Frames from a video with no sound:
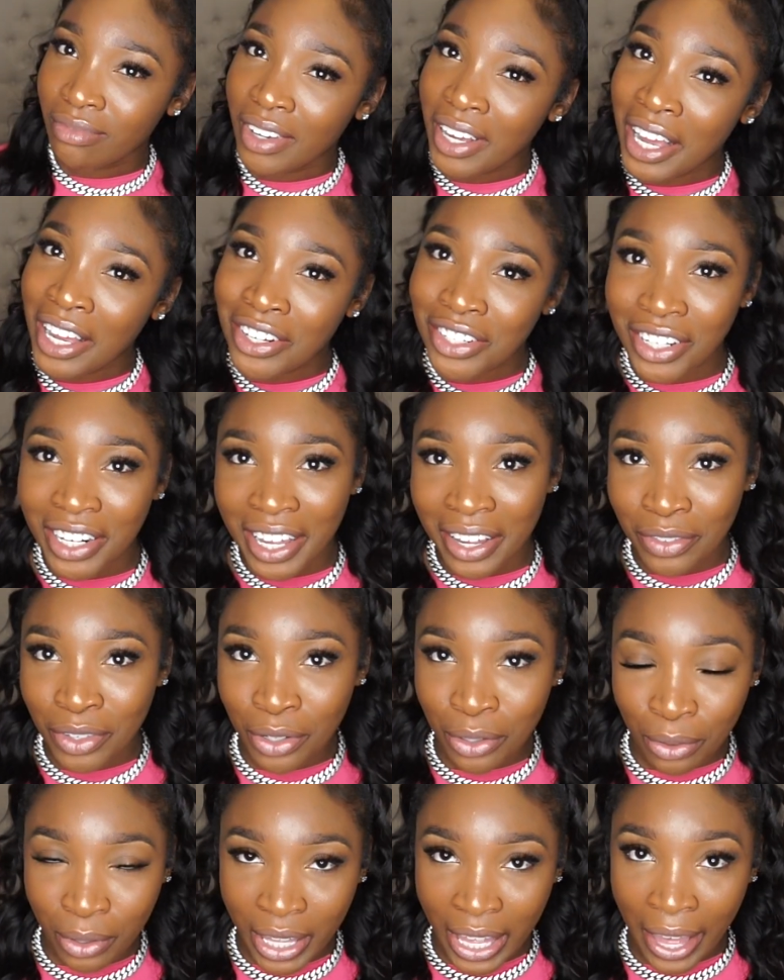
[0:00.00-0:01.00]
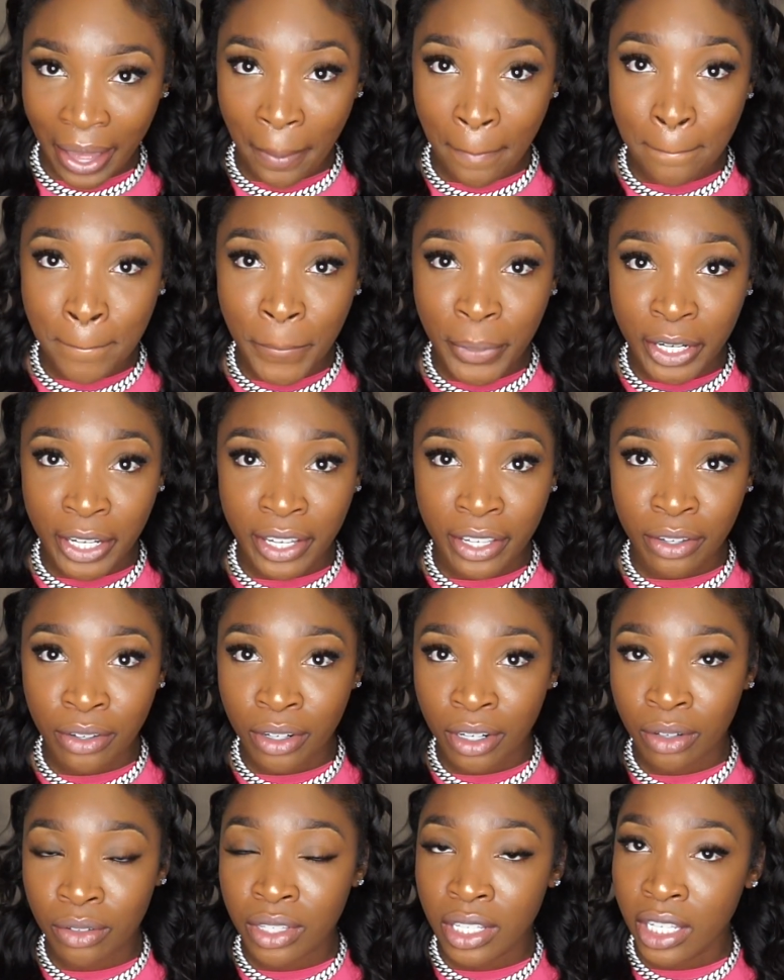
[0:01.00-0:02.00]
I shouldn't have to do that. But you
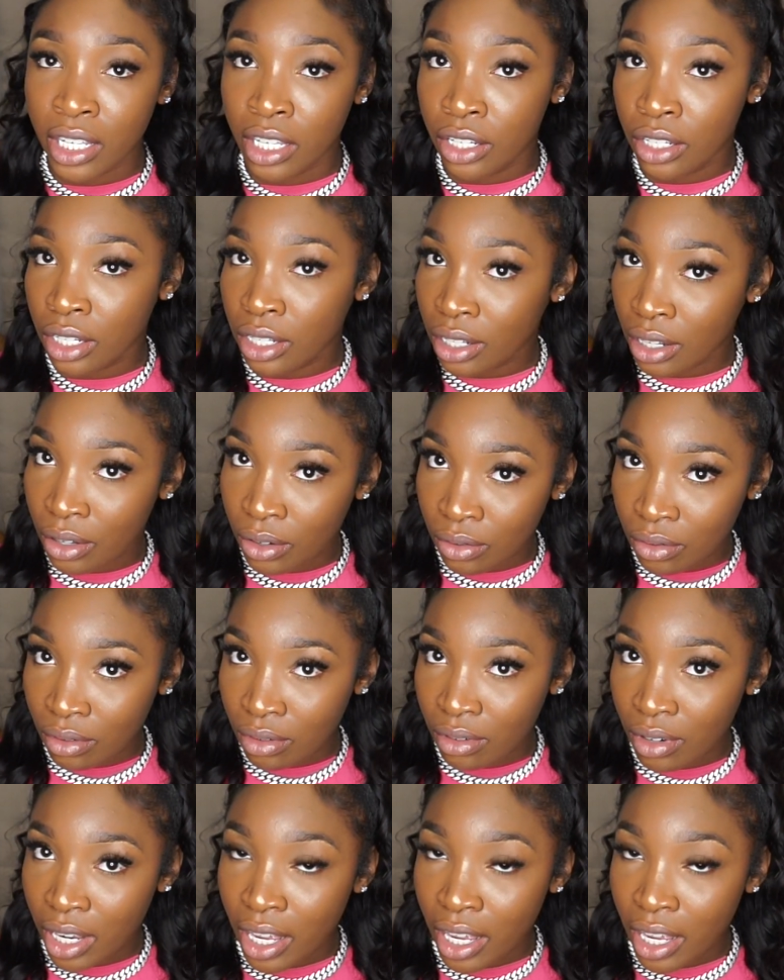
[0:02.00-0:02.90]
know, to each his own.